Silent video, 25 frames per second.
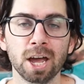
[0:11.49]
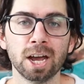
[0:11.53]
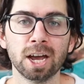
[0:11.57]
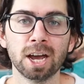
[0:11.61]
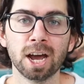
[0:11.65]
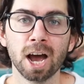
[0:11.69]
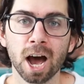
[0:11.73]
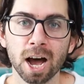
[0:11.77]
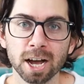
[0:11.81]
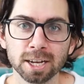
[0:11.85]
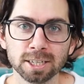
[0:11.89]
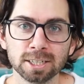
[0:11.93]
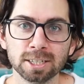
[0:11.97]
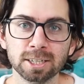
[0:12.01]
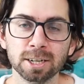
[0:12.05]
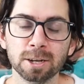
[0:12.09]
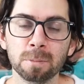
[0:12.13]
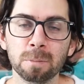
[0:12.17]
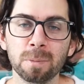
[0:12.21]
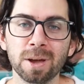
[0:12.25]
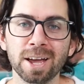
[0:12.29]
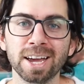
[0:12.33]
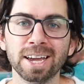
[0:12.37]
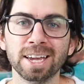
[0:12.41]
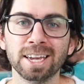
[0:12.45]

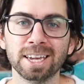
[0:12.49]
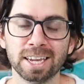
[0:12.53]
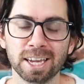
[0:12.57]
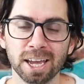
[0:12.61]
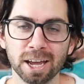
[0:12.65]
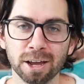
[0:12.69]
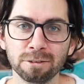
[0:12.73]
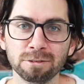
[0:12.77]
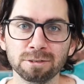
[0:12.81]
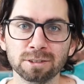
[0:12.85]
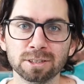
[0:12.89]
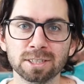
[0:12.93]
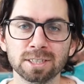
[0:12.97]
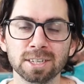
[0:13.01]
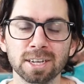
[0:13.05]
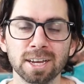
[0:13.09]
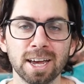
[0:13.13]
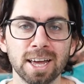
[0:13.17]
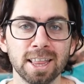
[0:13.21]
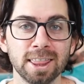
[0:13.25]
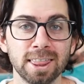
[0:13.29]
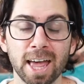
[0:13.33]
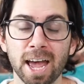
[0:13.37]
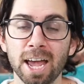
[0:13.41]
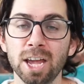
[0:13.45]
custom GIFs
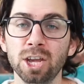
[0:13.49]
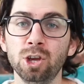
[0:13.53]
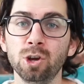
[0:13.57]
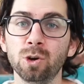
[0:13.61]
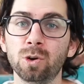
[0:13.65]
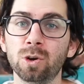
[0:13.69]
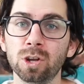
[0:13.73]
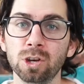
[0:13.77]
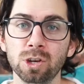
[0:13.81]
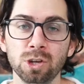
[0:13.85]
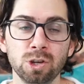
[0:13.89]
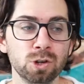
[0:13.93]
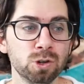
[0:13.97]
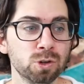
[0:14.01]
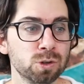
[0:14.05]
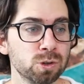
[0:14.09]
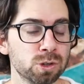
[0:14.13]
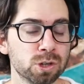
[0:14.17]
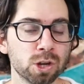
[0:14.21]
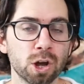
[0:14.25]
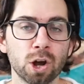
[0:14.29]
that you can use